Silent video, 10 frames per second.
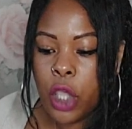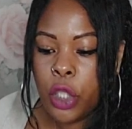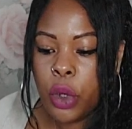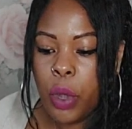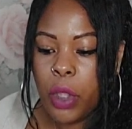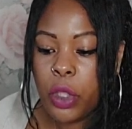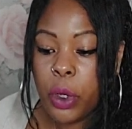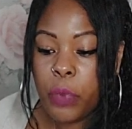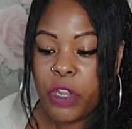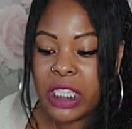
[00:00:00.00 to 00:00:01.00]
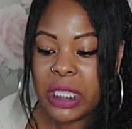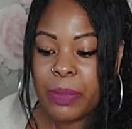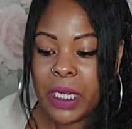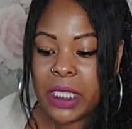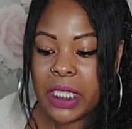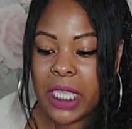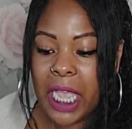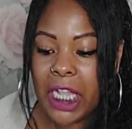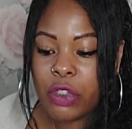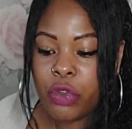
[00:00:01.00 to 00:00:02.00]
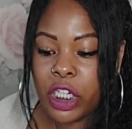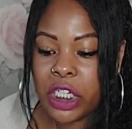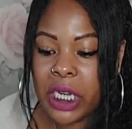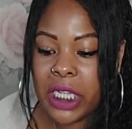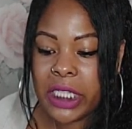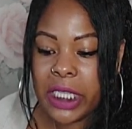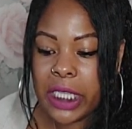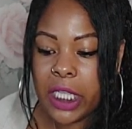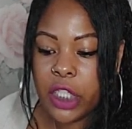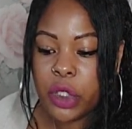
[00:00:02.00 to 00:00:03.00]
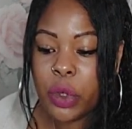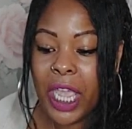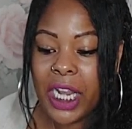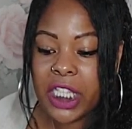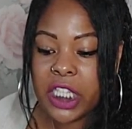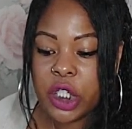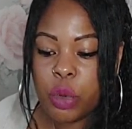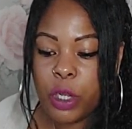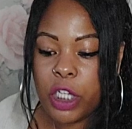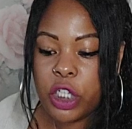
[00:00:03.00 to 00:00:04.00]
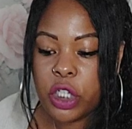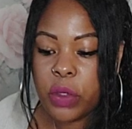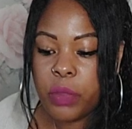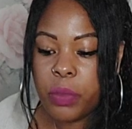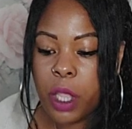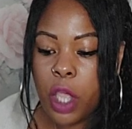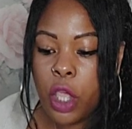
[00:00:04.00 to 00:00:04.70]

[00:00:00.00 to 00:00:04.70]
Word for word: you you bring stability and rationality to any situation.